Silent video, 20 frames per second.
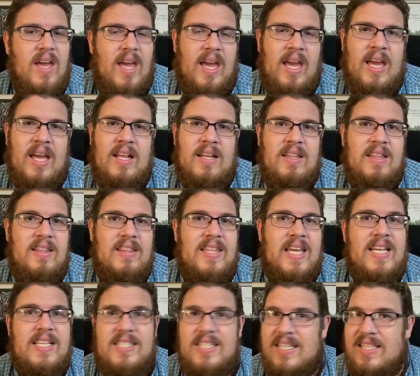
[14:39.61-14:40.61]
And
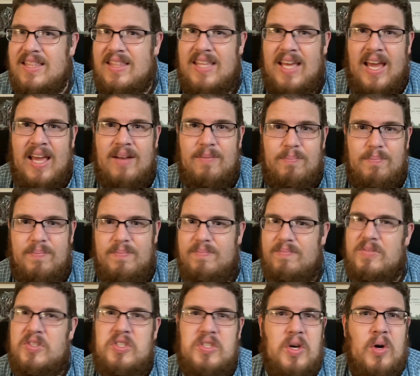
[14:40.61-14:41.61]
they did that
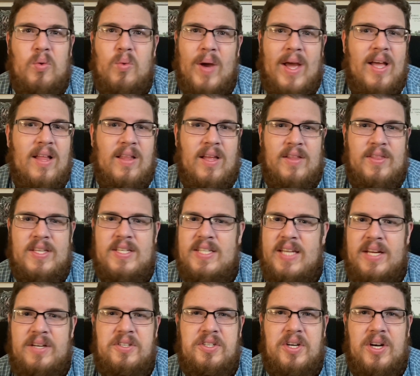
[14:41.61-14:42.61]
so well on the
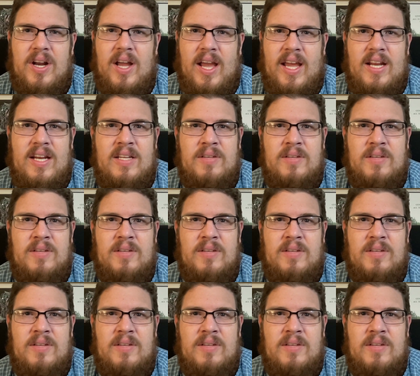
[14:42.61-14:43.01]
Danger Night.